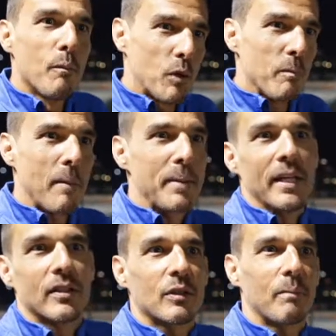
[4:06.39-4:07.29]
put my
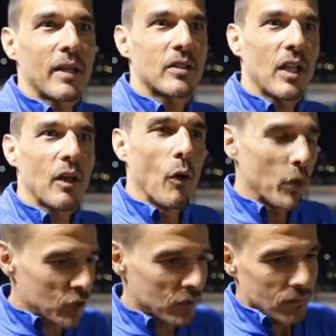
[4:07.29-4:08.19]
beans, basically,
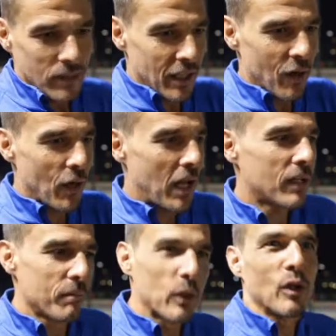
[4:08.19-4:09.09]
or
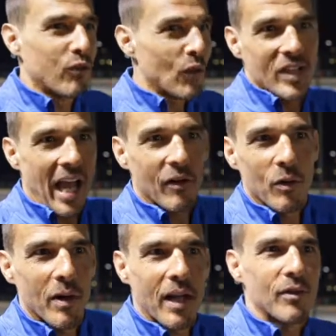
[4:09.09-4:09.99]
put the foot
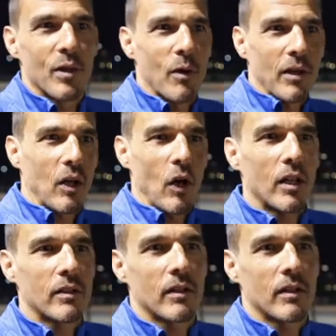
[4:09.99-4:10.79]
down, or whatever you want to call it.